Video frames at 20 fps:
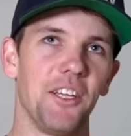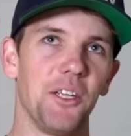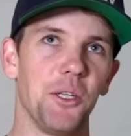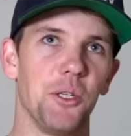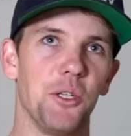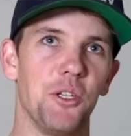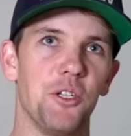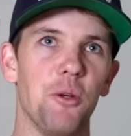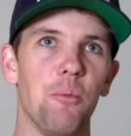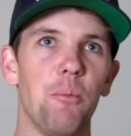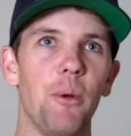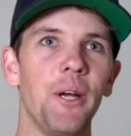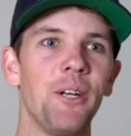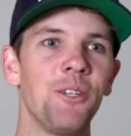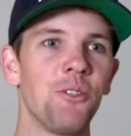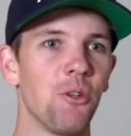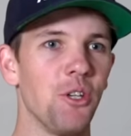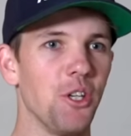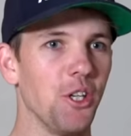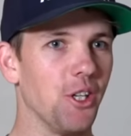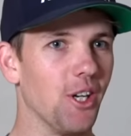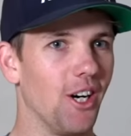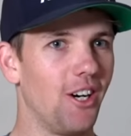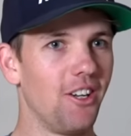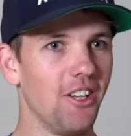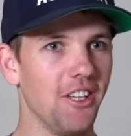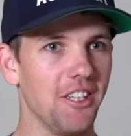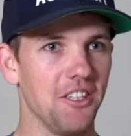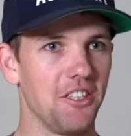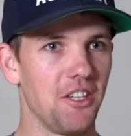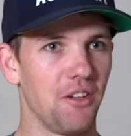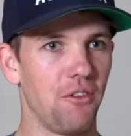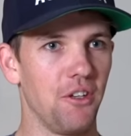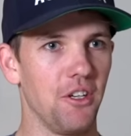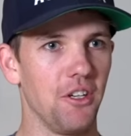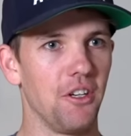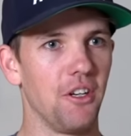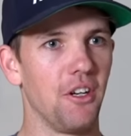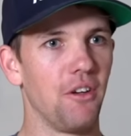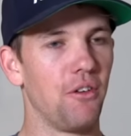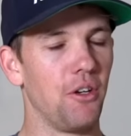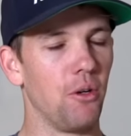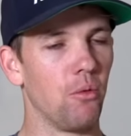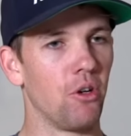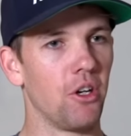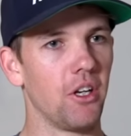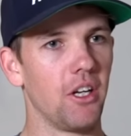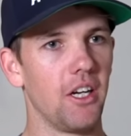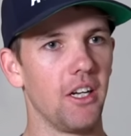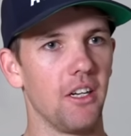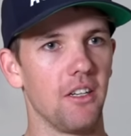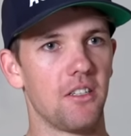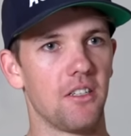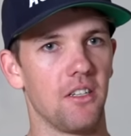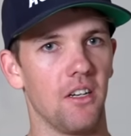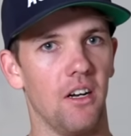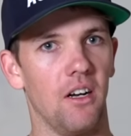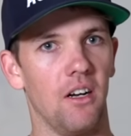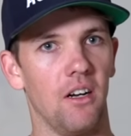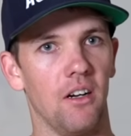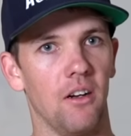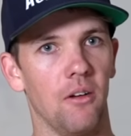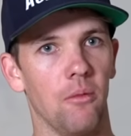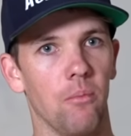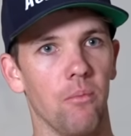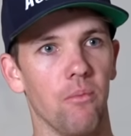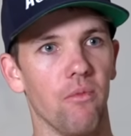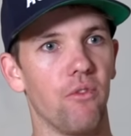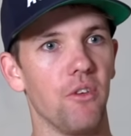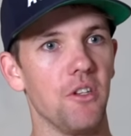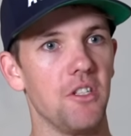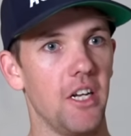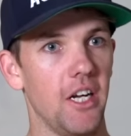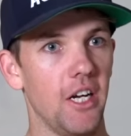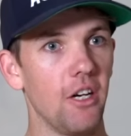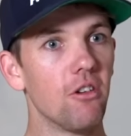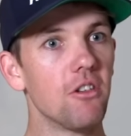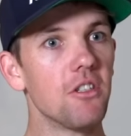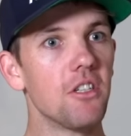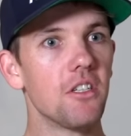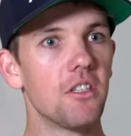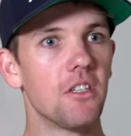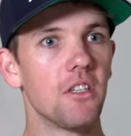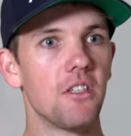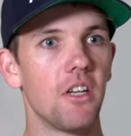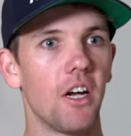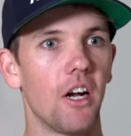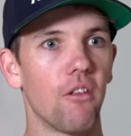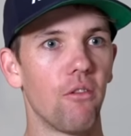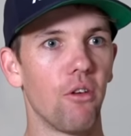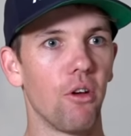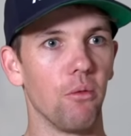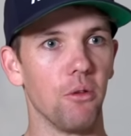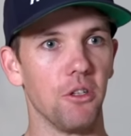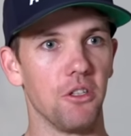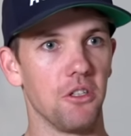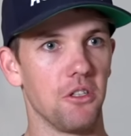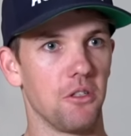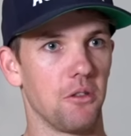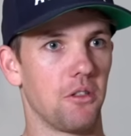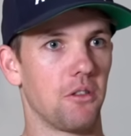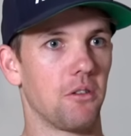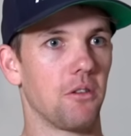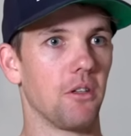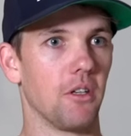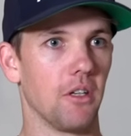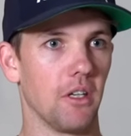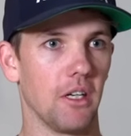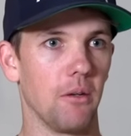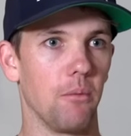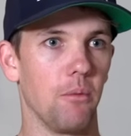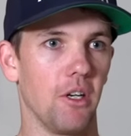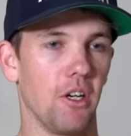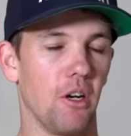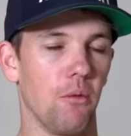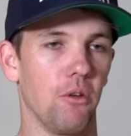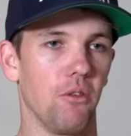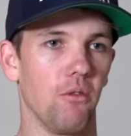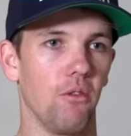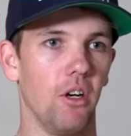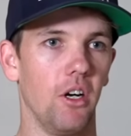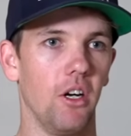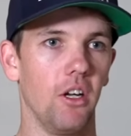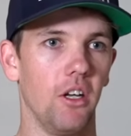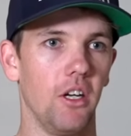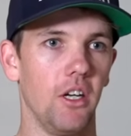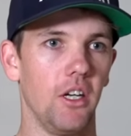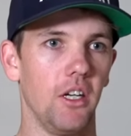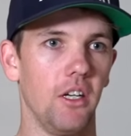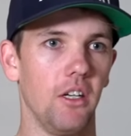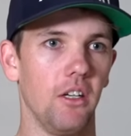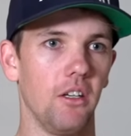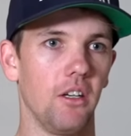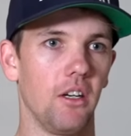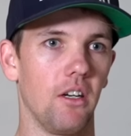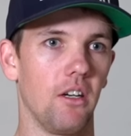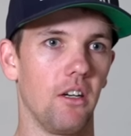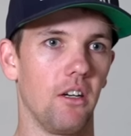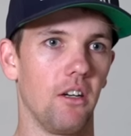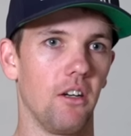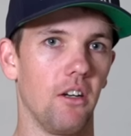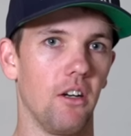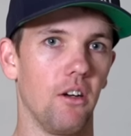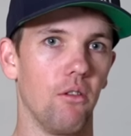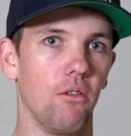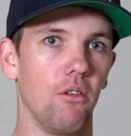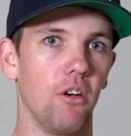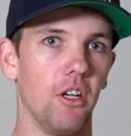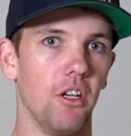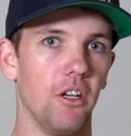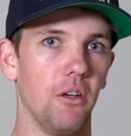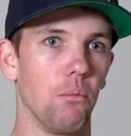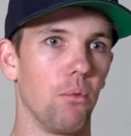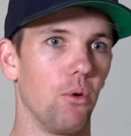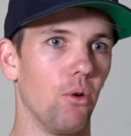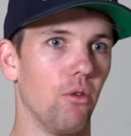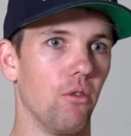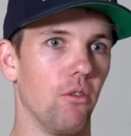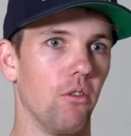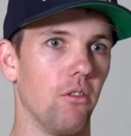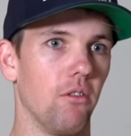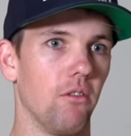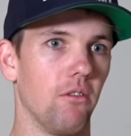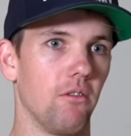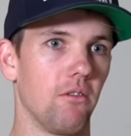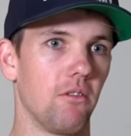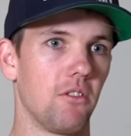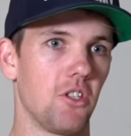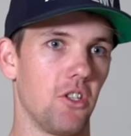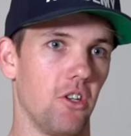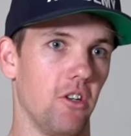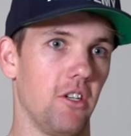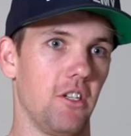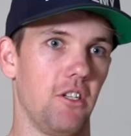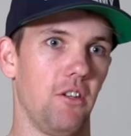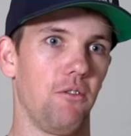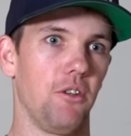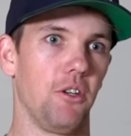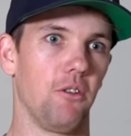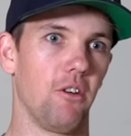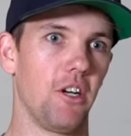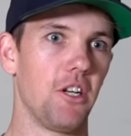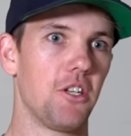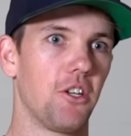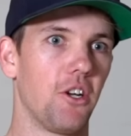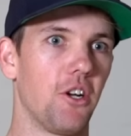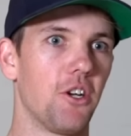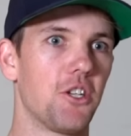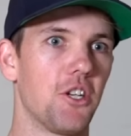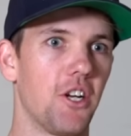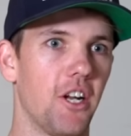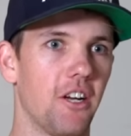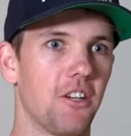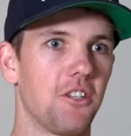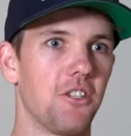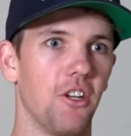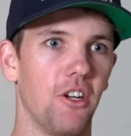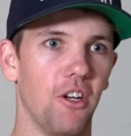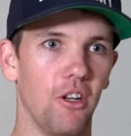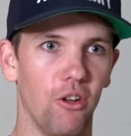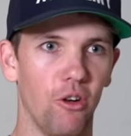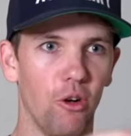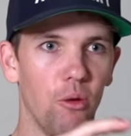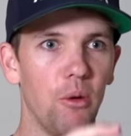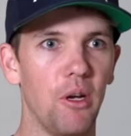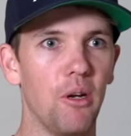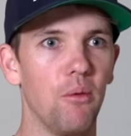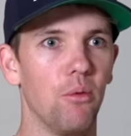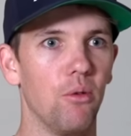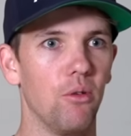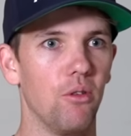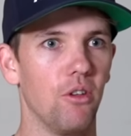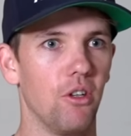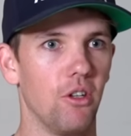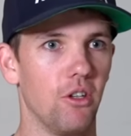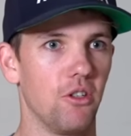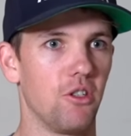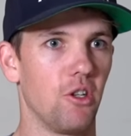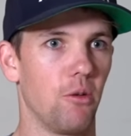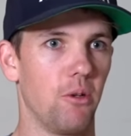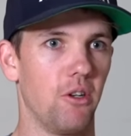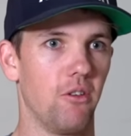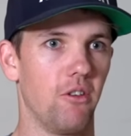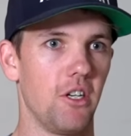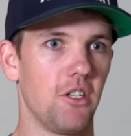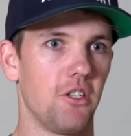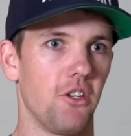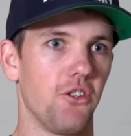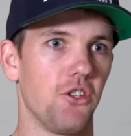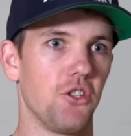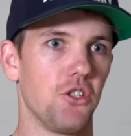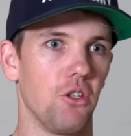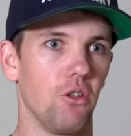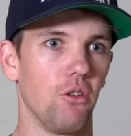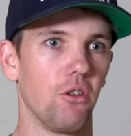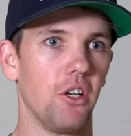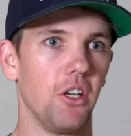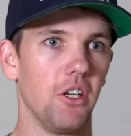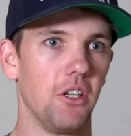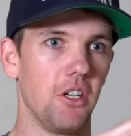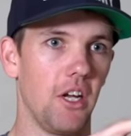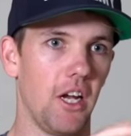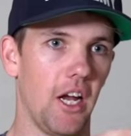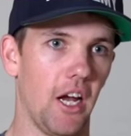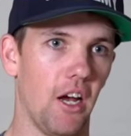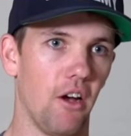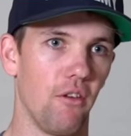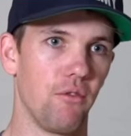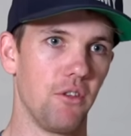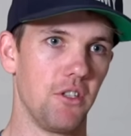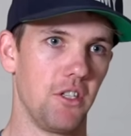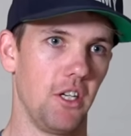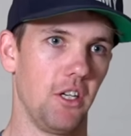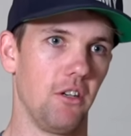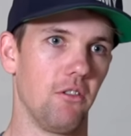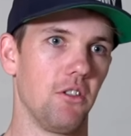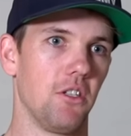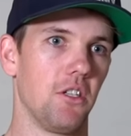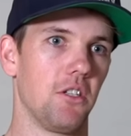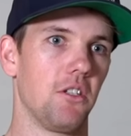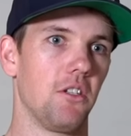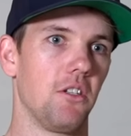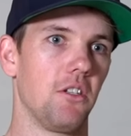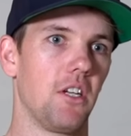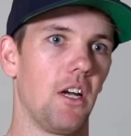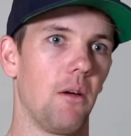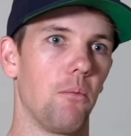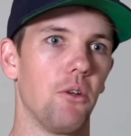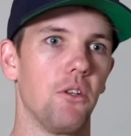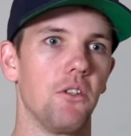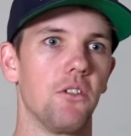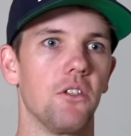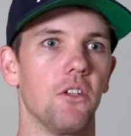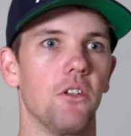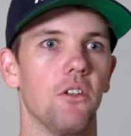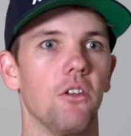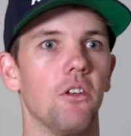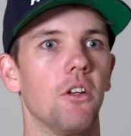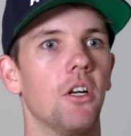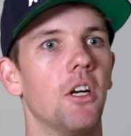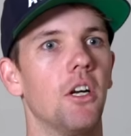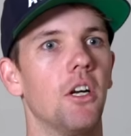It depends what your goal is. If you want to get some fatigue resistance out of it, which is becoming really a really important scientific research now. So a lot of top end researchers are looking into how fatigue resistance happens, and